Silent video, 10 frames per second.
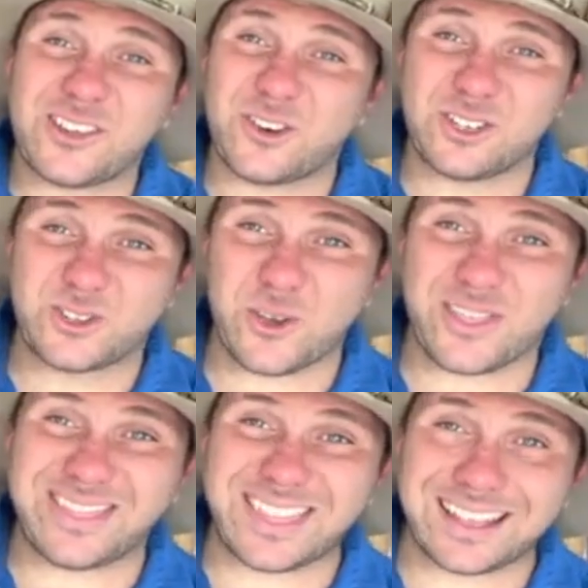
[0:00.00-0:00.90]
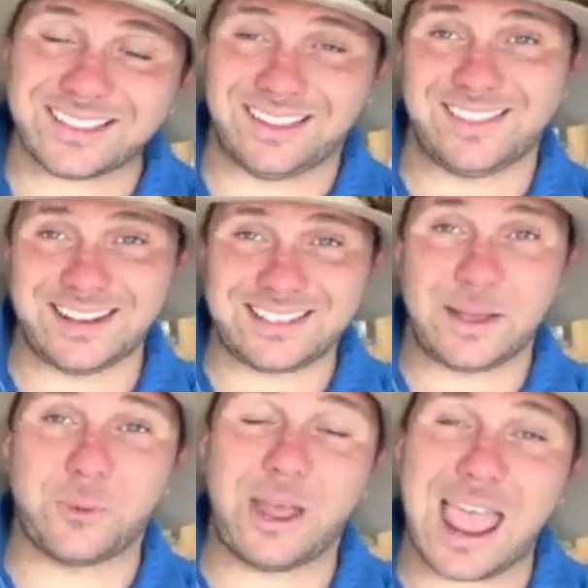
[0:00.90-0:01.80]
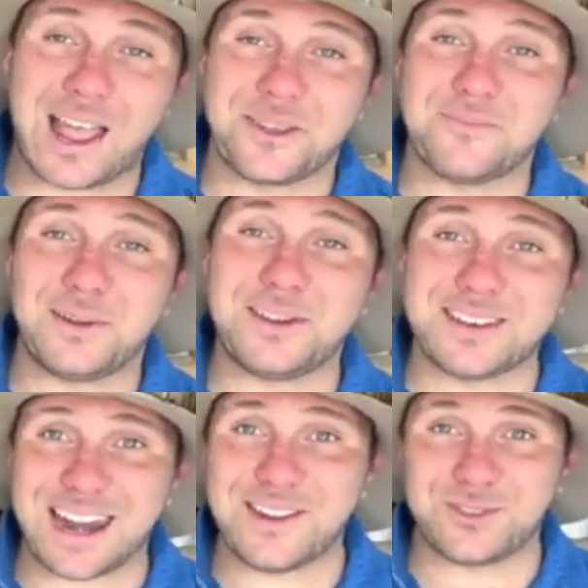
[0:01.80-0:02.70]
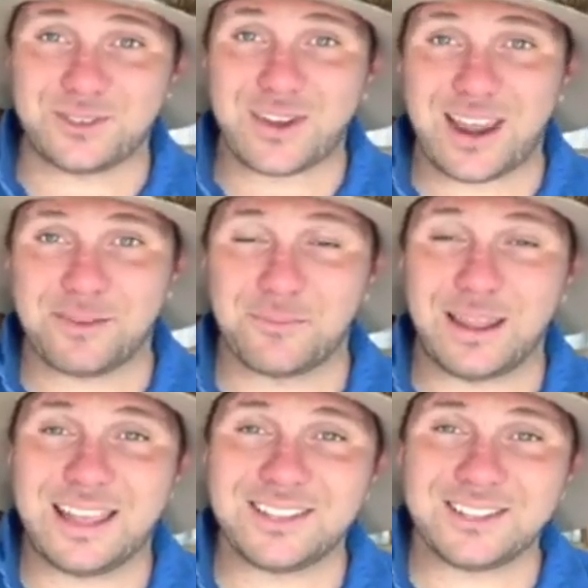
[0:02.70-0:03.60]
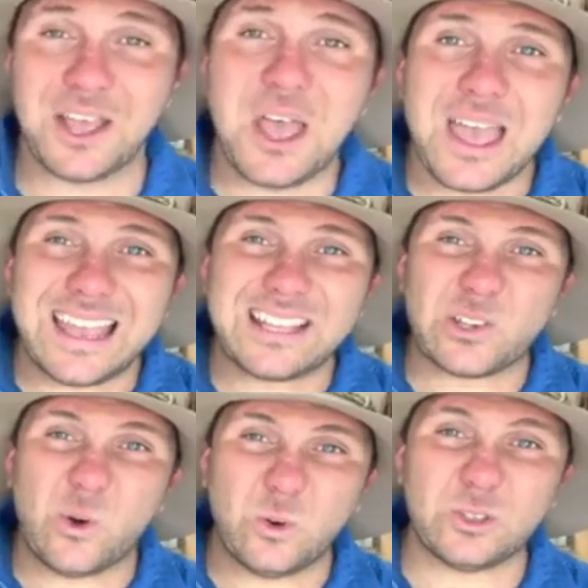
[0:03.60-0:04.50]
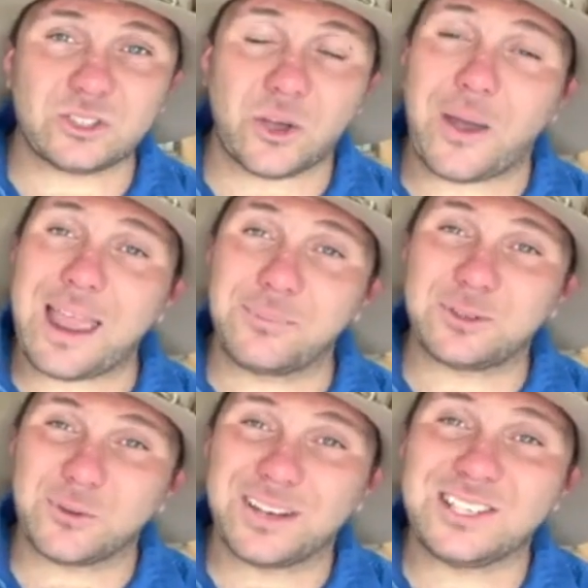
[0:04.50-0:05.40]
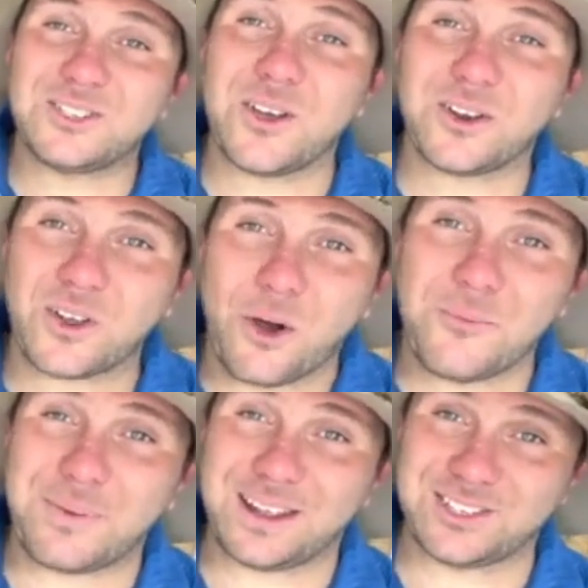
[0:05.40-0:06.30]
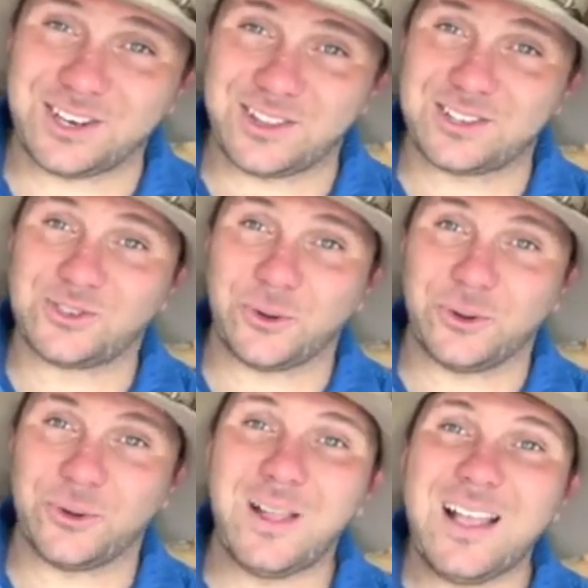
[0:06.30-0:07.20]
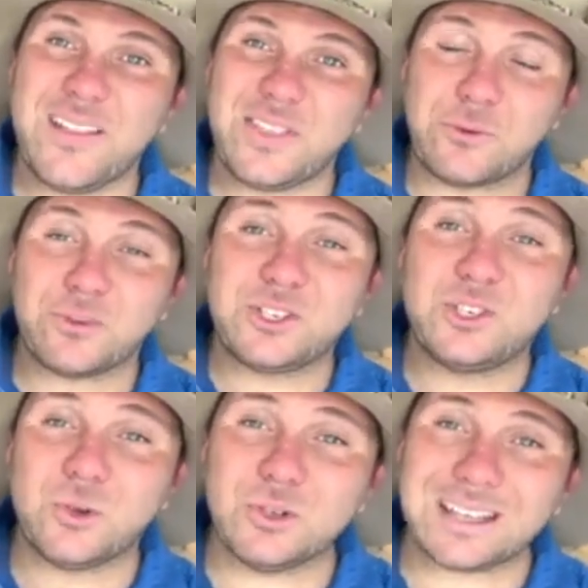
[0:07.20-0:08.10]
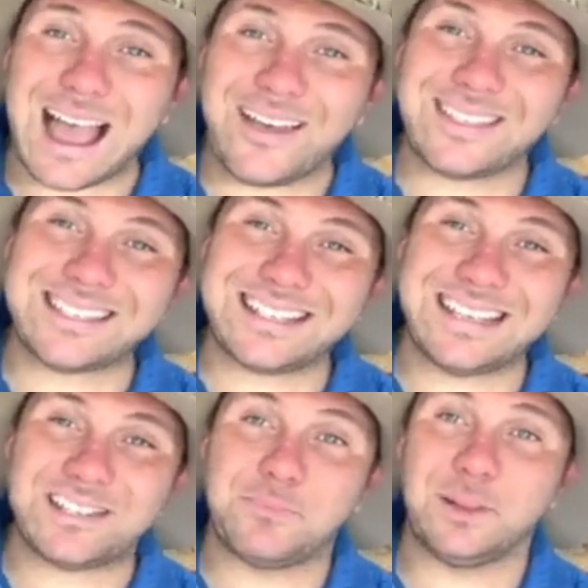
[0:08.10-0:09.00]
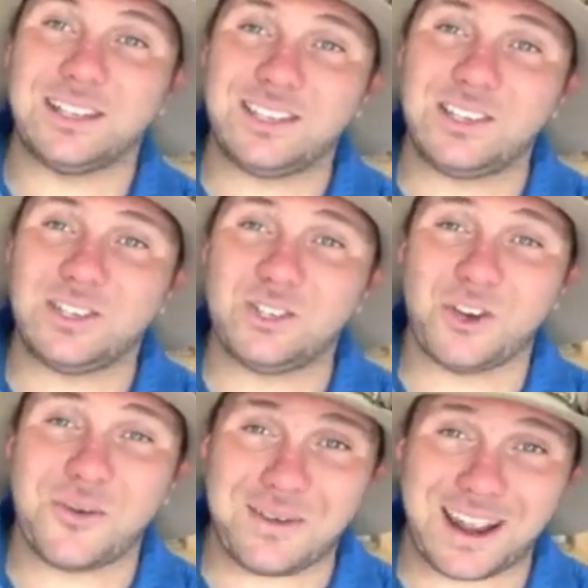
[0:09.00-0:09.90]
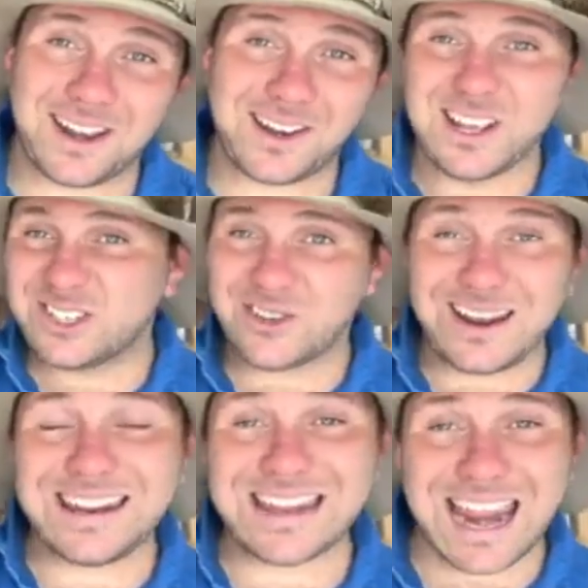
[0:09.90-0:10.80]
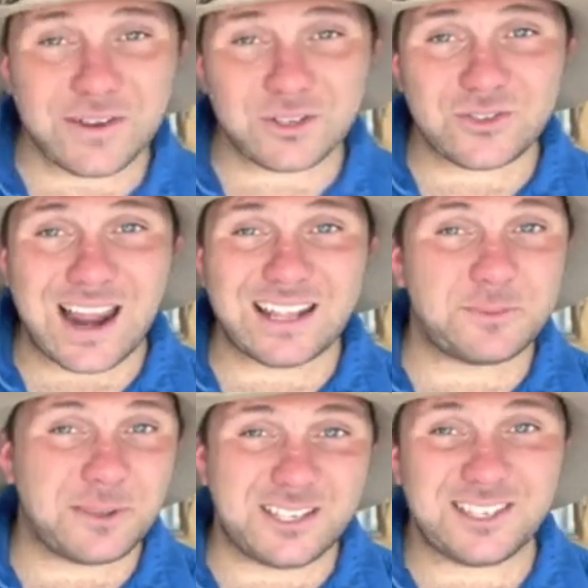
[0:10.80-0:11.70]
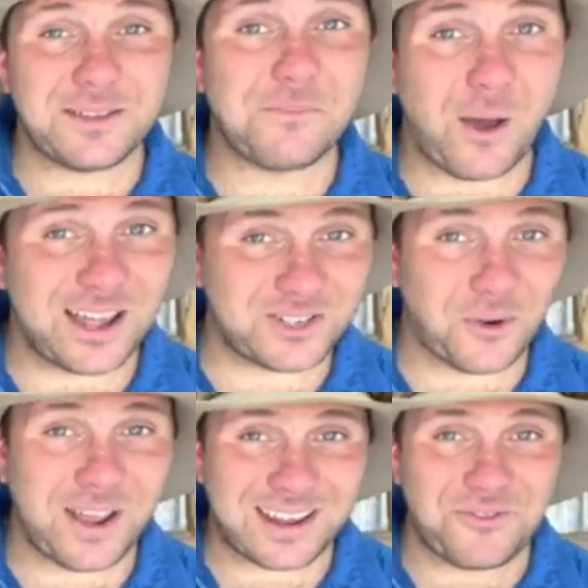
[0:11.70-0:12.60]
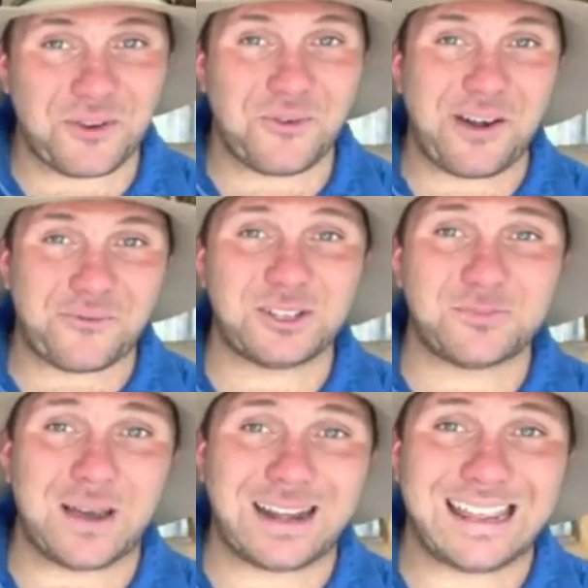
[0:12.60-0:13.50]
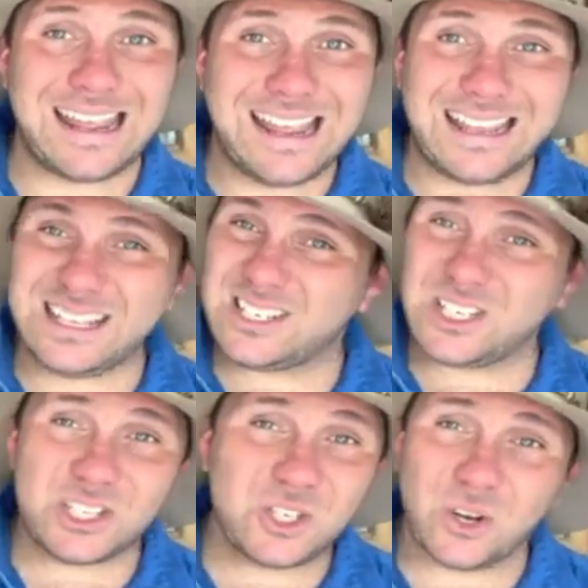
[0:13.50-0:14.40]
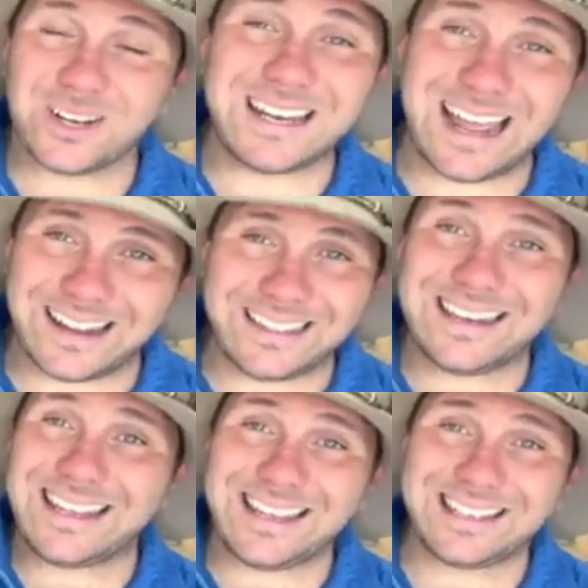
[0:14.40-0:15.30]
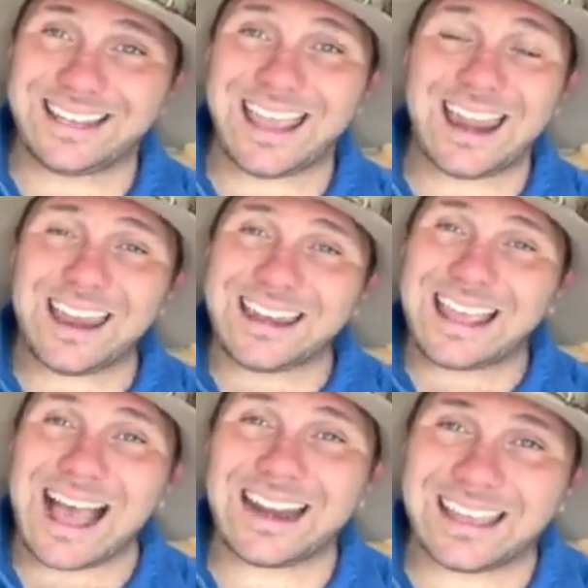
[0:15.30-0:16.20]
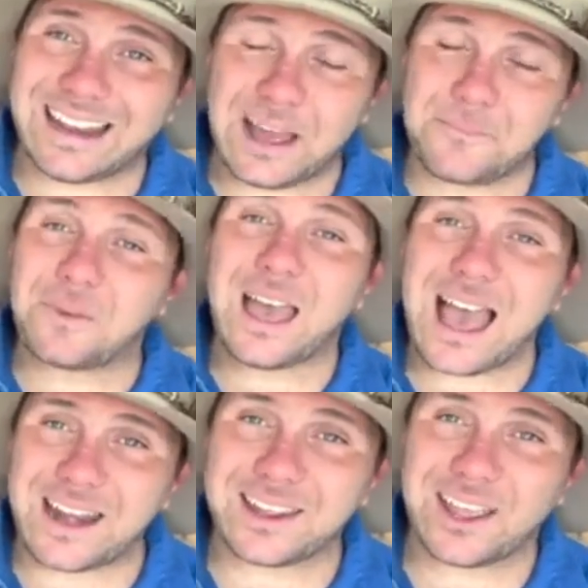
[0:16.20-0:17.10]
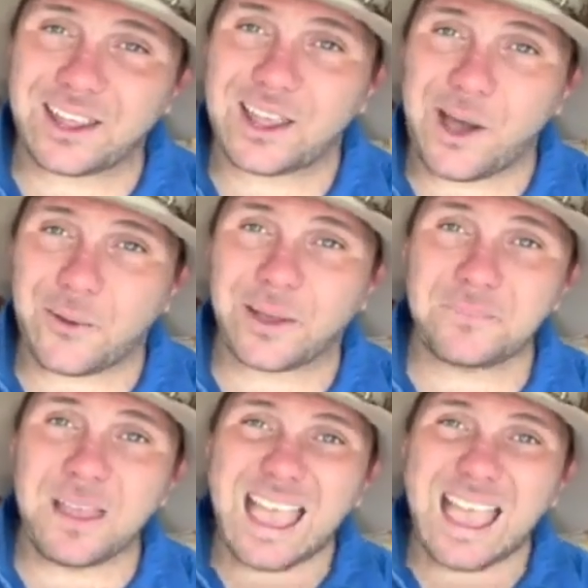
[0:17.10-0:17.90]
grows so thickly that it's able to outcompete native Australian plants. It's also able to release certain compounds into the soil that reduce other seeds' ability to germinate. So any native Australian species that might try and give it a run for its money is just shot down at the knees again. It can't get up, can't get going.